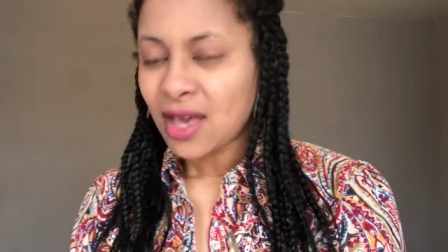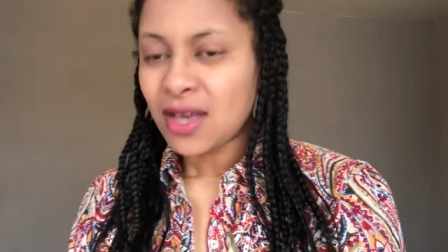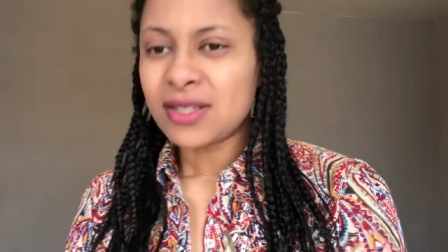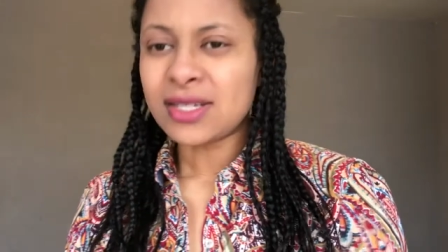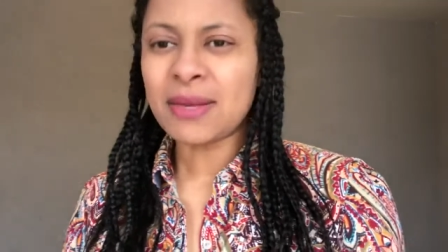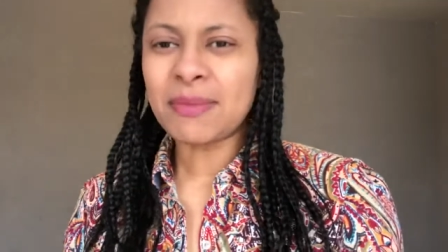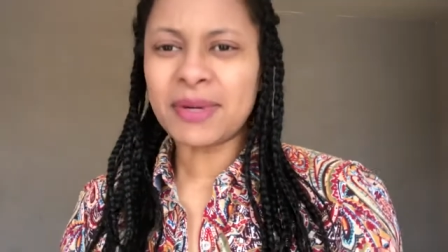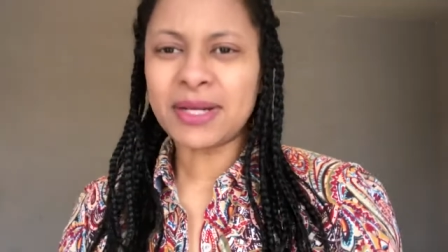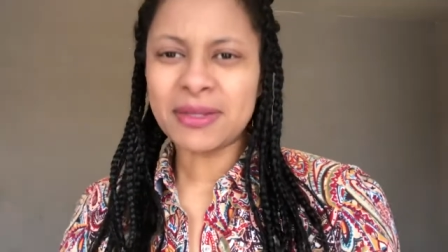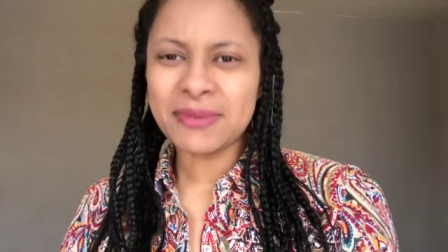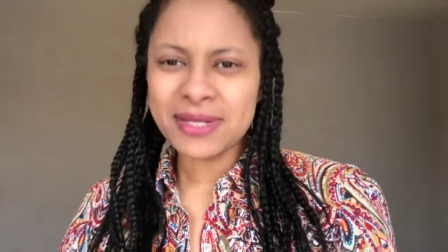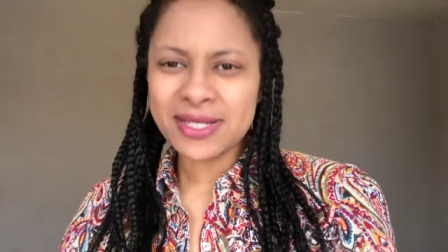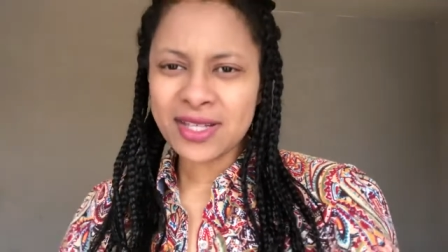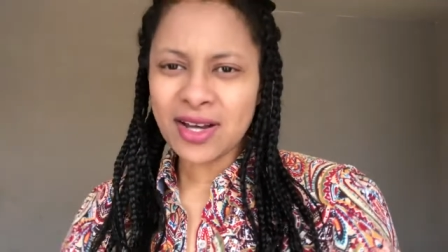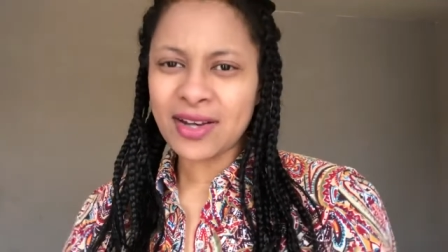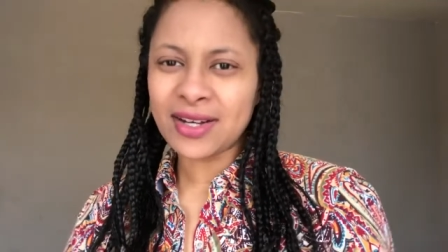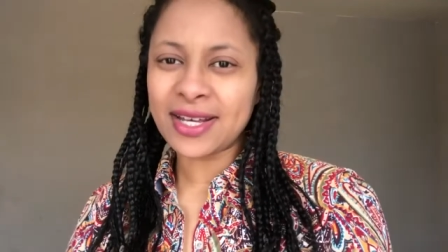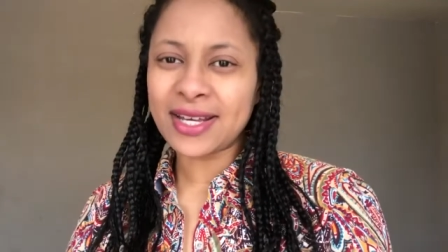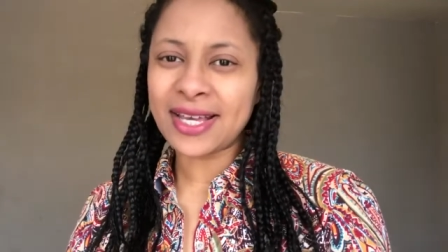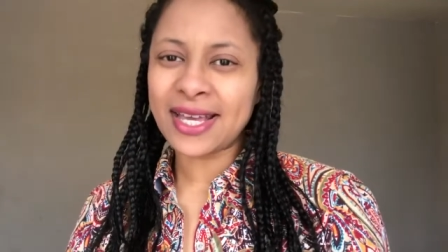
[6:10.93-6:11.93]
so I'm gonna be
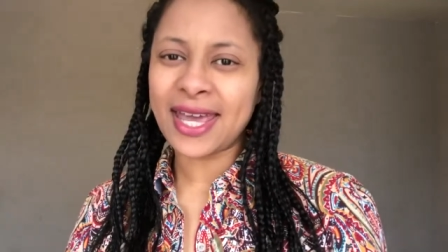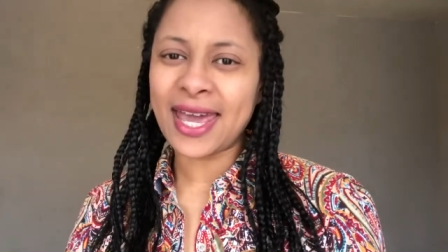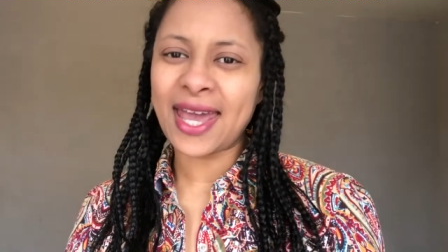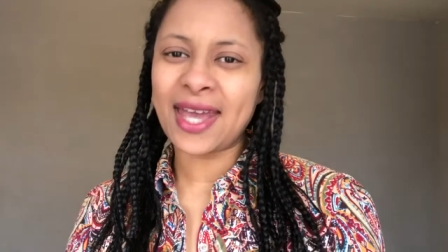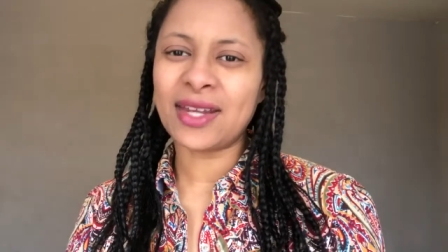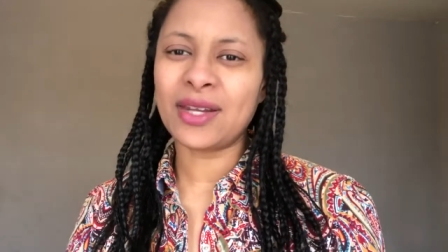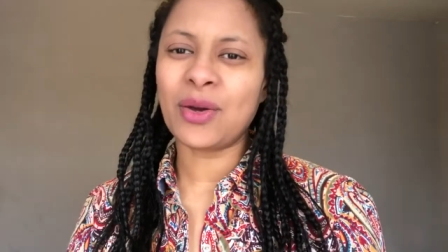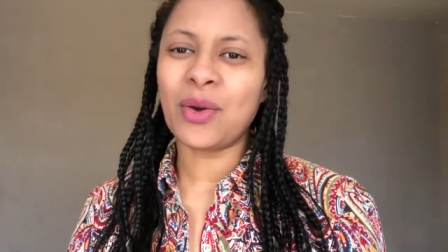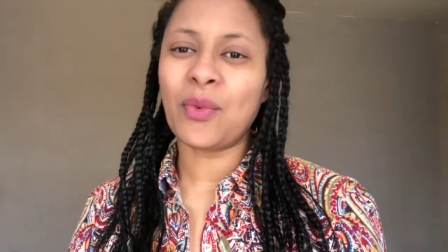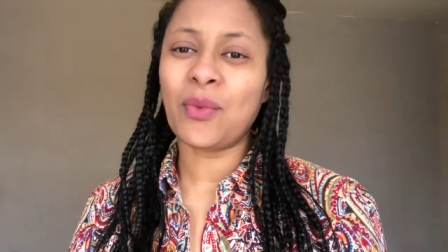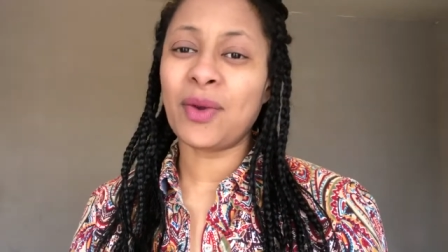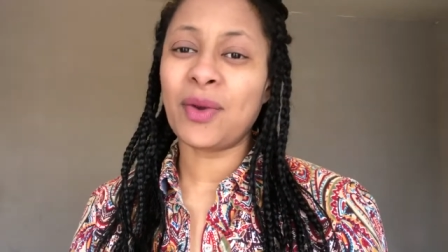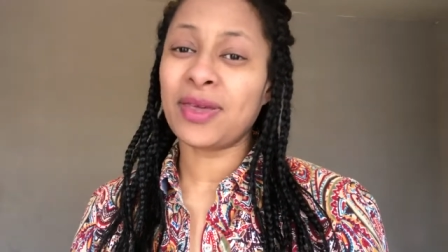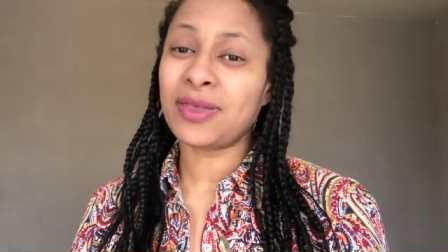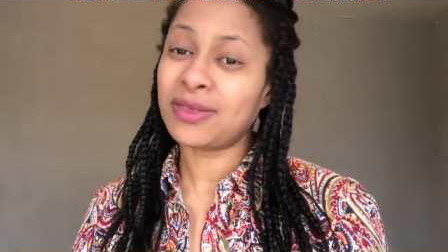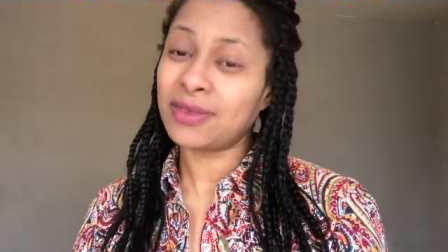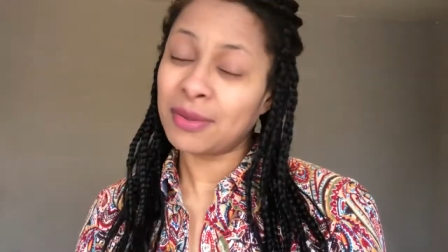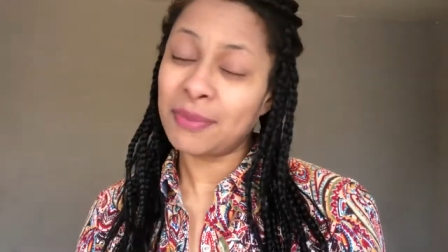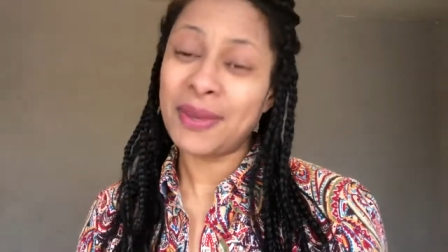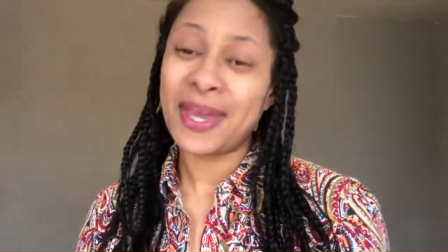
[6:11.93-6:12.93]
starting again with
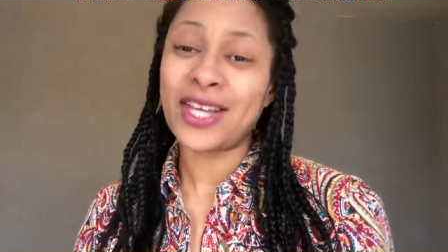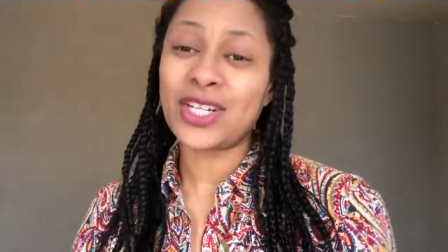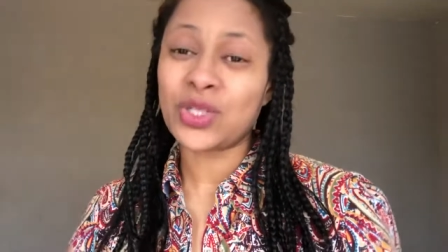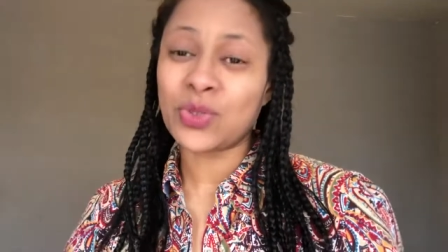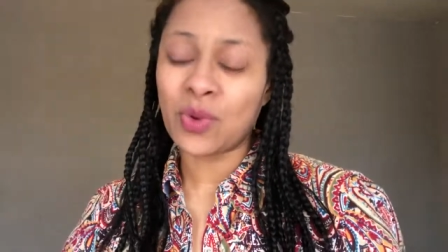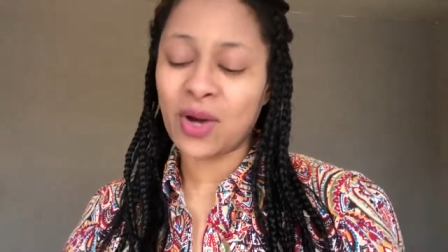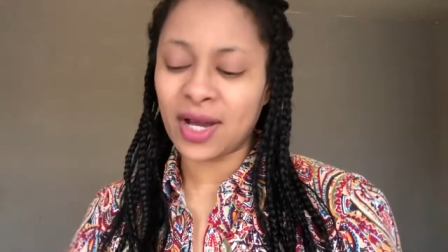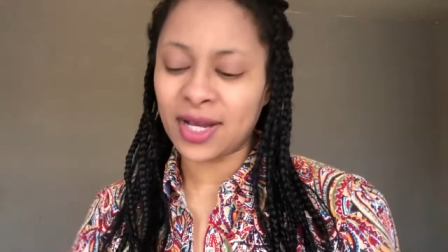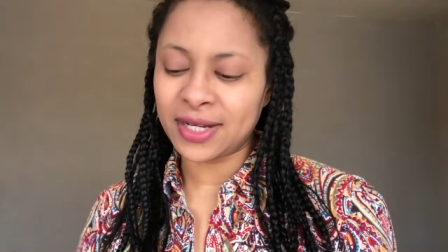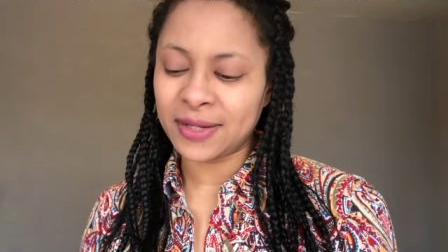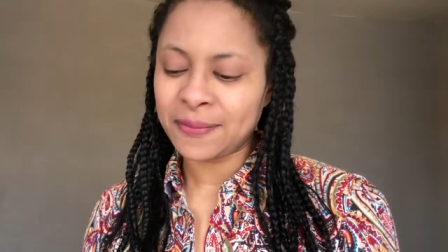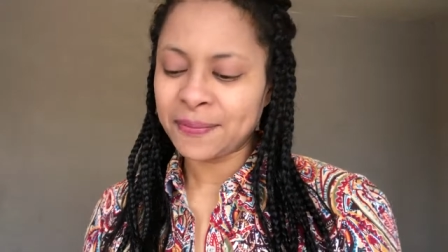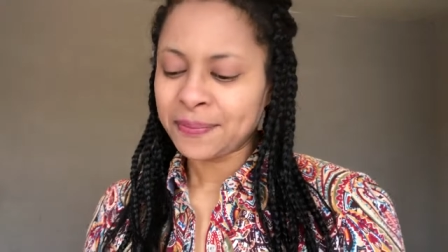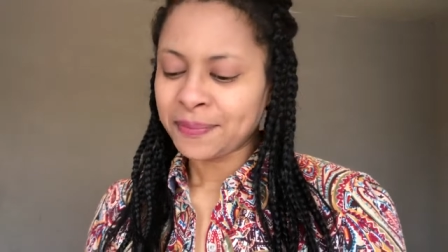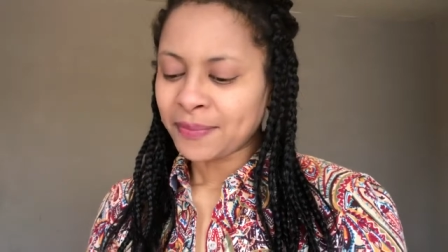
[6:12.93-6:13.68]
page one